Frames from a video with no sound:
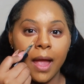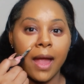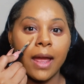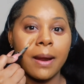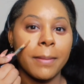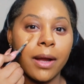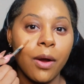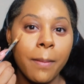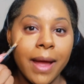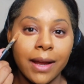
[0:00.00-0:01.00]
And I'm gonna
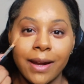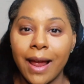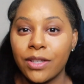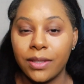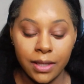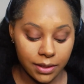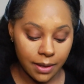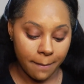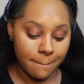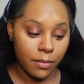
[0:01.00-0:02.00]
go back and actually get
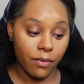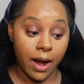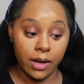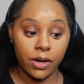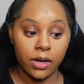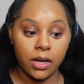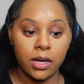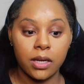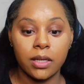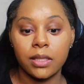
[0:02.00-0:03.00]
something brighter,
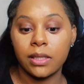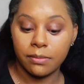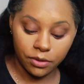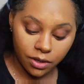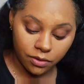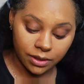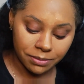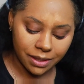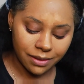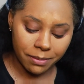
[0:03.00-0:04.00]
because you know,
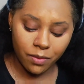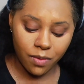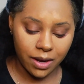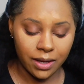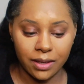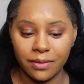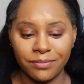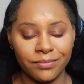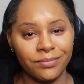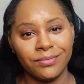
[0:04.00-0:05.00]
sometimes I be wanting
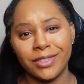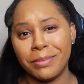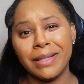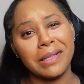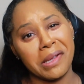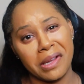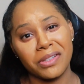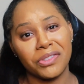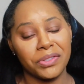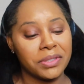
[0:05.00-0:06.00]
to be a little
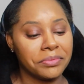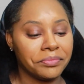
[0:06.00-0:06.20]
extra,